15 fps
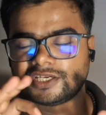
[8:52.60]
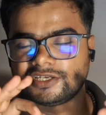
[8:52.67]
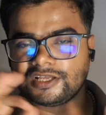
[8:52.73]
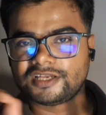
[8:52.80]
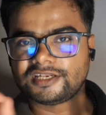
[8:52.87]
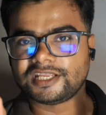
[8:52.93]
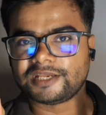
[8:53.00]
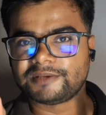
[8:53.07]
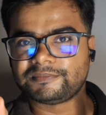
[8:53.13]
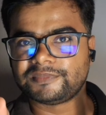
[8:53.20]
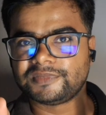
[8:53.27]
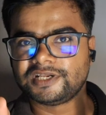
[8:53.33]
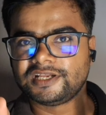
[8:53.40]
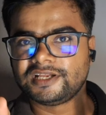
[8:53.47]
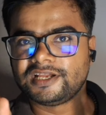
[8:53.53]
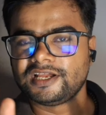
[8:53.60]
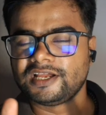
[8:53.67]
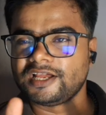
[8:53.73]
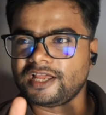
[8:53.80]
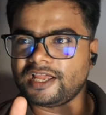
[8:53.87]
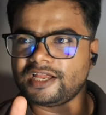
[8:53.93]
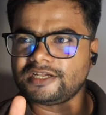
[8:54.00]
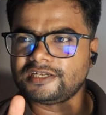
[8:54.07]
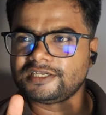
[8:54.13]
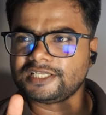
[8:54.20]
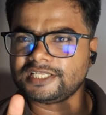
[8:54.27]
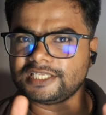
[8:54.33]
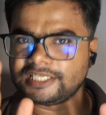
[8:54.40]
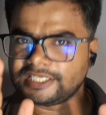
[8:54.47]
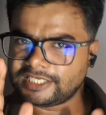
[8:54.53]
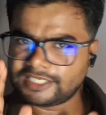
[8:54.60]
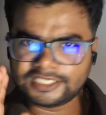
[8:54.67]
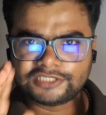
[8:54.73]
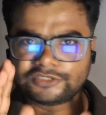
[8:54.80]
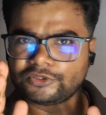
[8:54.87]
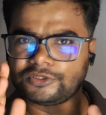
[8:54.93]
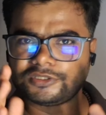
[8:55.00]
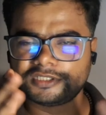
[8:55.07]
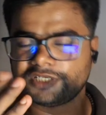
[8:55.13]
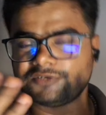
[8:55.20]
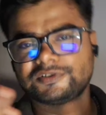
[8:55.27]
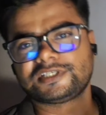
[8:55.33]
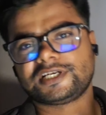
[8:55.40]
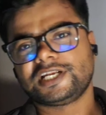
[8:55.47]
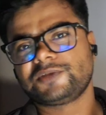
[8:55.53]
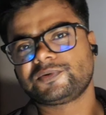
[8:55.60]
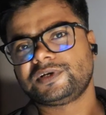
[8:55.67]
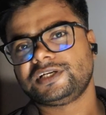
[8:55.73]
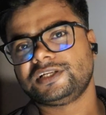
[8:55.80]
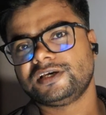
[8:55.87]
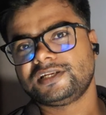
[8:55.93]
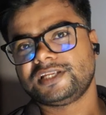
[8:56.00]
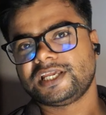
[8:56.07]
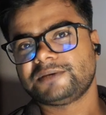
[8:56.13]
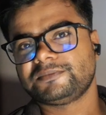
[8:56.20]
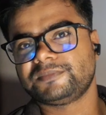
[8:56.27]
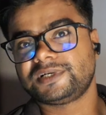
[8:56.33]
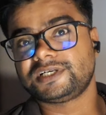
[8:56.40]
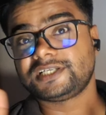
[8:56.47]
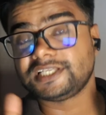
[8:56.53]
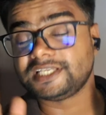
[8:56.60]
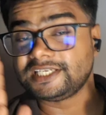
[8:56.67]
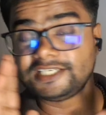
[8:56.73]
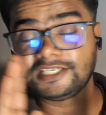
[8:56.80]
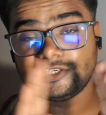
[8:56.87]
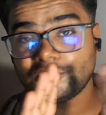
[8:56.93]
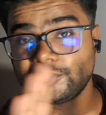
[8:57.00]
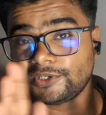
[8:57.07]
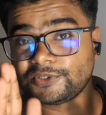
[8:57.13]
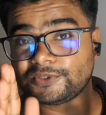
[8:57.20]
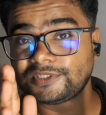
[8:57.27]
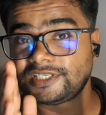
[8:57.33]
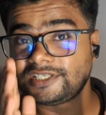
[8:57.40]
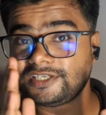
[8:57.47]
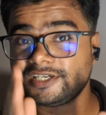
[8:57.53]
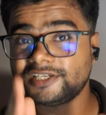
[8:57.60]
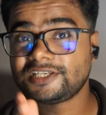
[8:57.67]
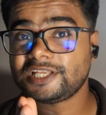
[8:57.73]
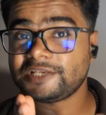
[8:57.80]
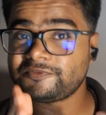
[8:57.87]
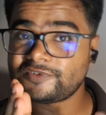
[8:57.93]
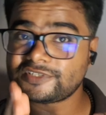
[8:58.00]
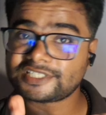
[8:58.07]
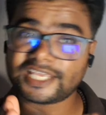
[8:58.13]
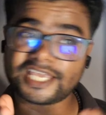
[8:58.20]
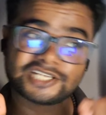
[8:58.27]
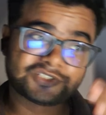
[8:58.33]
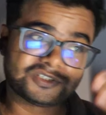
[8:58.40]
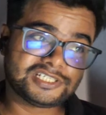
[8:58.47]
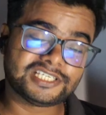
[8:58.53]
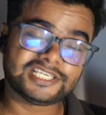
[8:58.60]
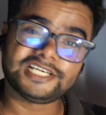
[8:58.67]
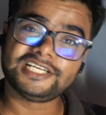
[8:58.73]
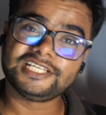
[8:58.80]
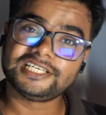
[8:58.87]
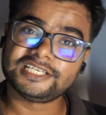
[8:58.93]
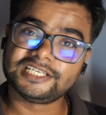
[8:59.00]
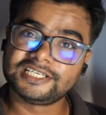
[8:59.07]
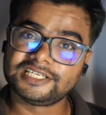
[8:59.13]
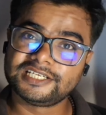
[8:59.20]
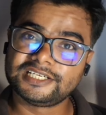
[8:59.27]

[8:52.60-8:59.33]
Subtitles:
Dernhelm. And he thought he was riding with Dernhelm, but he did not know that Dernhelm was actually Lady